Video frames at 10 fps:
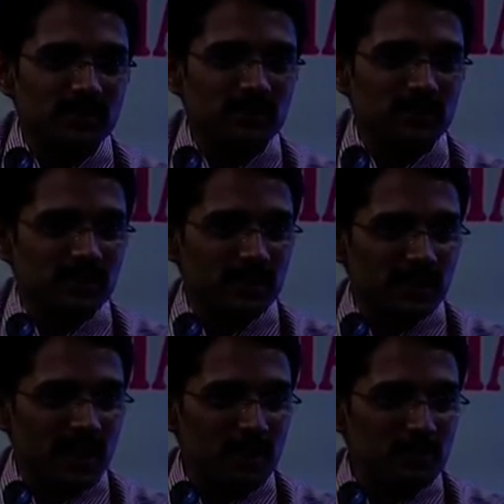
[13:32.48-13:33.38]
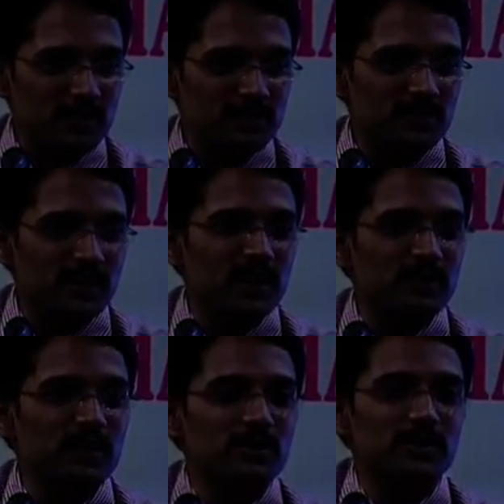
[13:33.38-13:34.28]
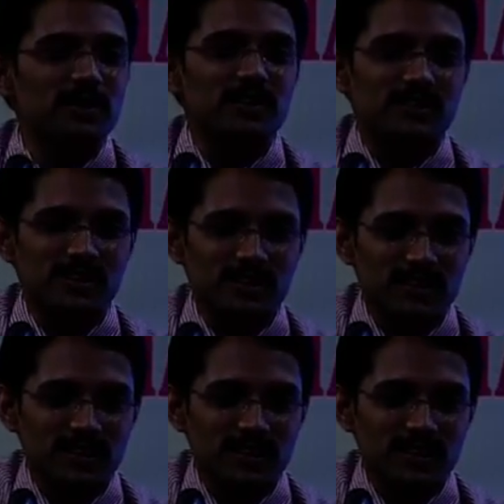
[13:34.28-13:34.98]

with a gap of 10 millimeters.